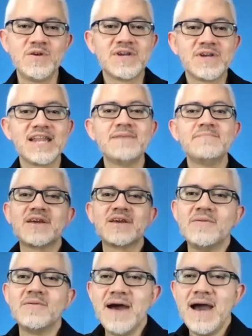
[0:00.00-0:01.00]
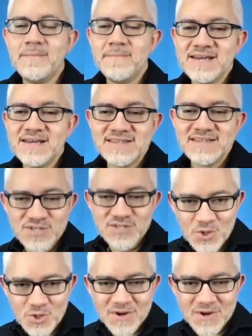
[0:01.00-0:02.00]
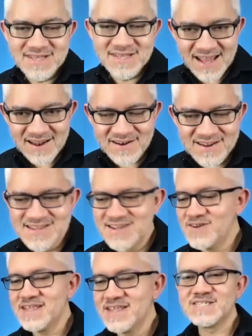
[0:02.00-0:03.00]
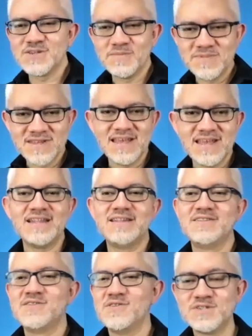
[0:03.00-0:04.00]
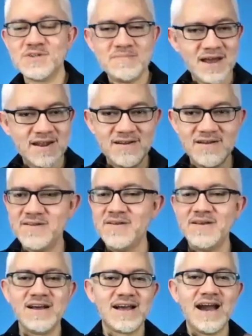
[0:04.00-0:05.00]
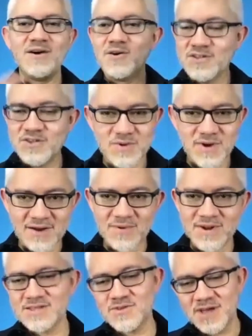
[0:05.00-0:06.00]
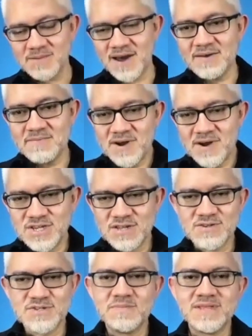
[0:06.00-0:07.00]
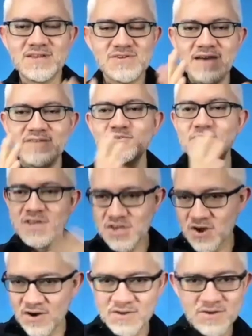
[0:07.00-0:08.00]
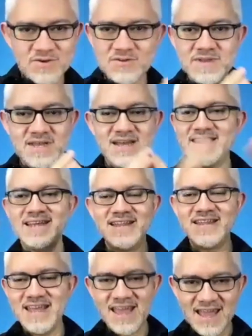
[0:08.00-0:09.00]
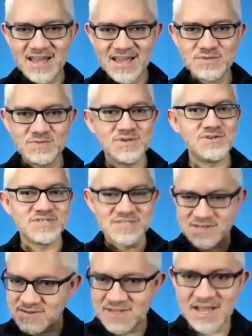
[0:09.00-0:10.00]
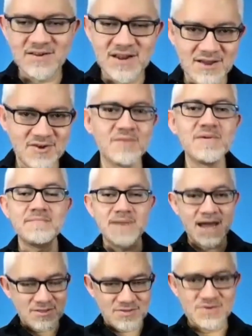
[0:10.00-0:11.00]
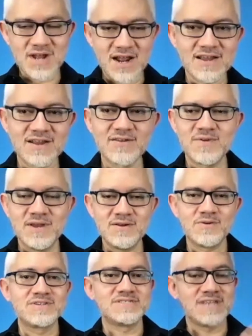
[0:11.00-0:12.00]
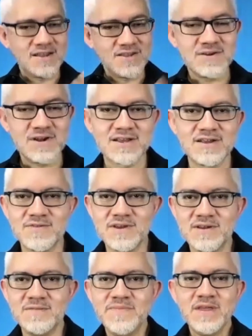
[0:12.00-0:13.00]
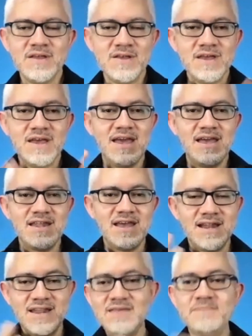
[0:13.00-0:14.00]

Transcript: You gotta become a master storyteller. You know, that's something that doesn't matter how old you are. When I talk about emerging, doesn't mean that you have to be young. You could be at any age, but just kind of like coming back to your art career or starting your art career. And at any